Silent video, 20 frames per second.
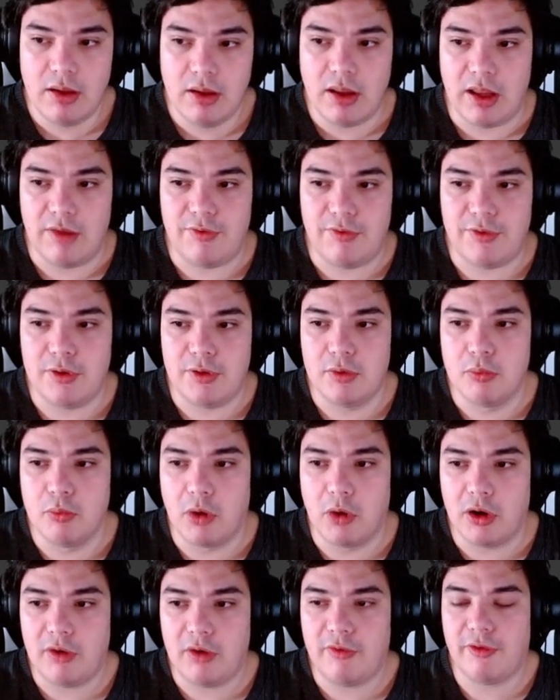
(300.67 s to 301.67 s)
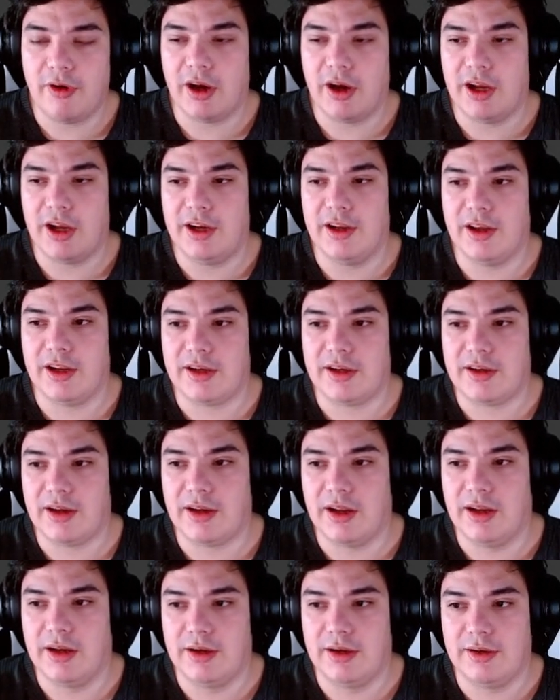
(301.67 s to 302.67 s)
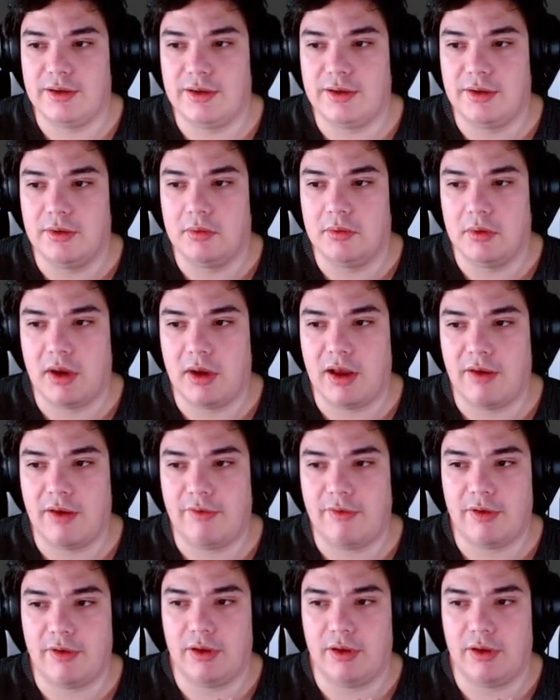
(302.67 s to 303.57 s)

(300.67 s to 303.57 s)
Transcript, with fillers: if you modify that and you have